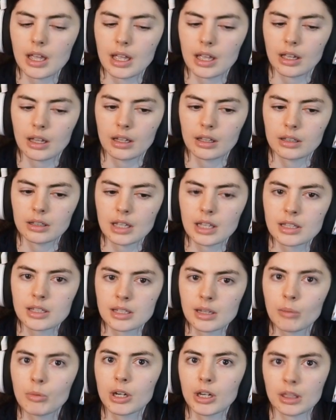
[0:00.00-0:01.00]
And it's
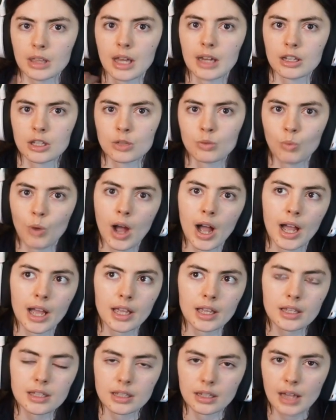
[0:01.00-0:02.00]
somebody that is
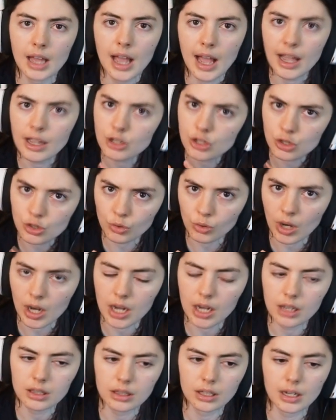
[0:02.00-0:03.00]
wise and has
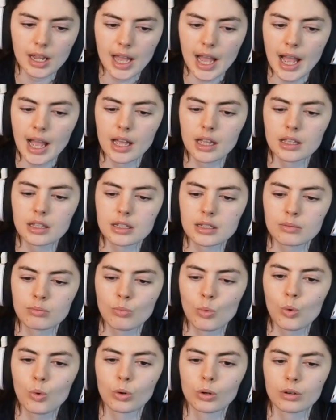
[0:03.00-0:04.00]
strength and has
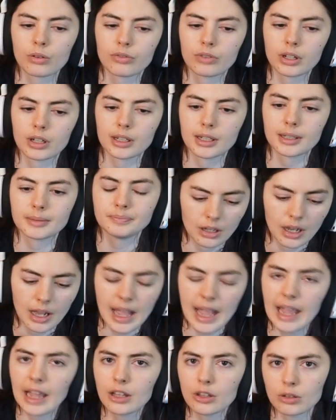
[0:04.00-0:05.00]
more of a
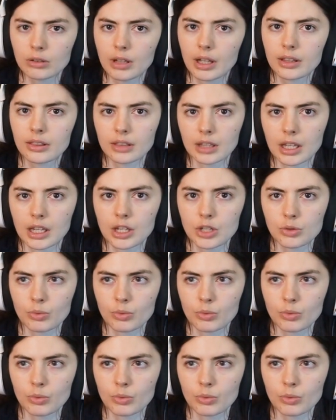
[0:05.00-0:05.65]
handle on things,